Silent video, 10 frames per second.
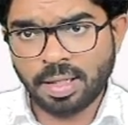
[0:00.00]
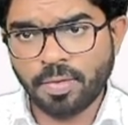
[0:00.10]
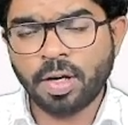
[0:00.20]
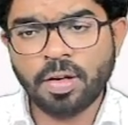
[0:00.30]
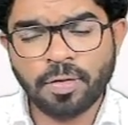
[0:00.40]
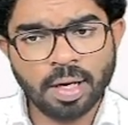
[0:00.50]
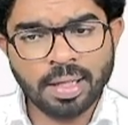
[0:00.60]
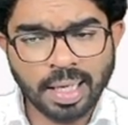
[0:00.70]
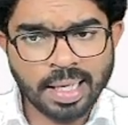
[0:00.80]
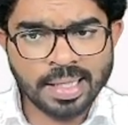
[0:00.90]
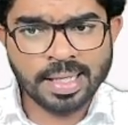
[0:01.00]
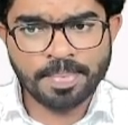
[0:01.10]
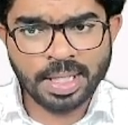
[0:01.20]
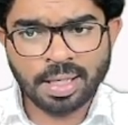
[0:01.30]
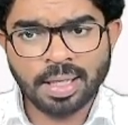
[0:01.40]
you want to follow the running
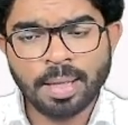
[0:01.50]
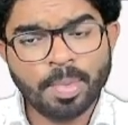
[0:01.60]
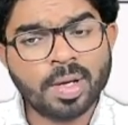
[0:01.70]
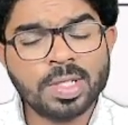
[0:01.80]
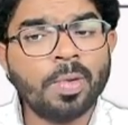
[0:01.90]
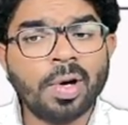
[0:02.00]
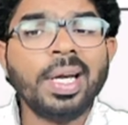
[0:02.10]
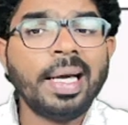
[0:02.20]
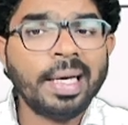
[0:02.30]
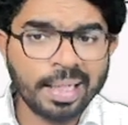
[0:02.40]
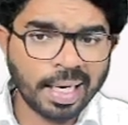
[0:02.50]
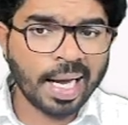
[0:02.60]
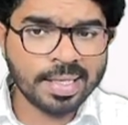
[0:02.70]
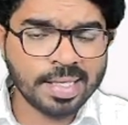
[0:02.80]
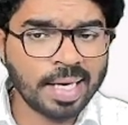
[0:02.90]
subject because you want to attend the
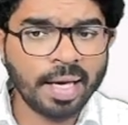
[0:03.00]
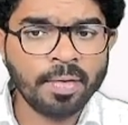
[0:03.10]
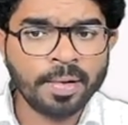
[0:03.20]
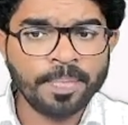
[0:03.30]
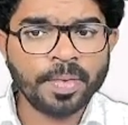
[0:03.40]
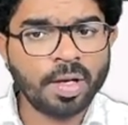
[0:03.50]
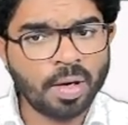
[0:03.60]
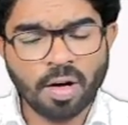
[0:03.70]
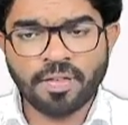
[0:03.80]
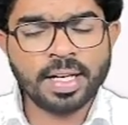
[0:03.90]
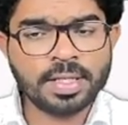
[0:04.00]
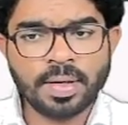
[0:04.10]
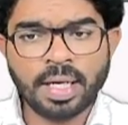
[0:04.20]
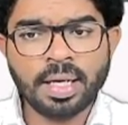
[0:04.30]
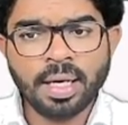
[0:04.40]
classes live, you're an offline
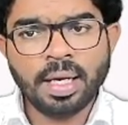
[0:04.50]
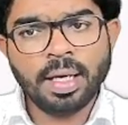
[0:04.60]
student,